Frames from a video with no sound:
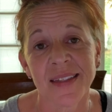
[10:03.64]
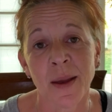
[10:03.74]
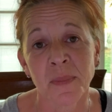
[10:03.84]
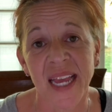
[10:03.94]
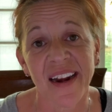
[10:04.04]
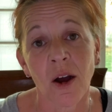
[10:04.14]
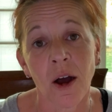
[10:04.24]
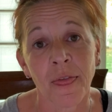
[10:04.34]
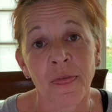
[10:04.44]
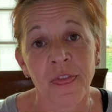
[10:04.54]
update
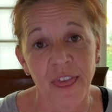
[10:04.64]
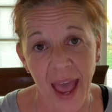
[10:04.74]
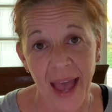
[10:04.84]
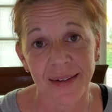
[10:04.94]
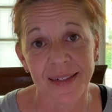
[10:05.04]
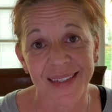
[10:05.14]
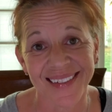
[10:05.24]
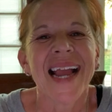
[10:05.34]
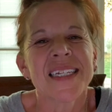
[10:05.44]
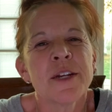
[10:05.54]
on that.
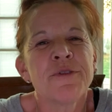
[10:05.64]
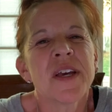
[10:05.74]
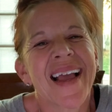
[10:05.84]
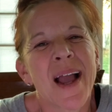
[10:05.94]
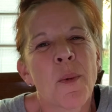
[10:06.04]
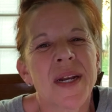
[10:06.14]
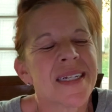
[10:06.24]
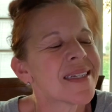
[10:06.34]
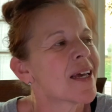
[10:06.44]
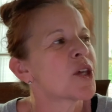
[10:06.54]
I did feel like I wanted
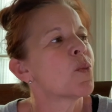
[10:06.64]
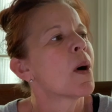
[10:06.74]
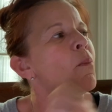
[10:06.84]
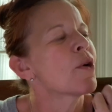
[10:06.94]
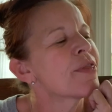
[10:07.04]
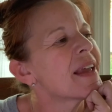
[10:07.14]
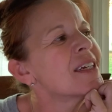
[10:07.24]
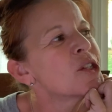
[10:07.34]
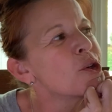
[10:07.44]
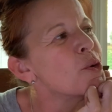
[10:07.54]
to tell you one more thing too,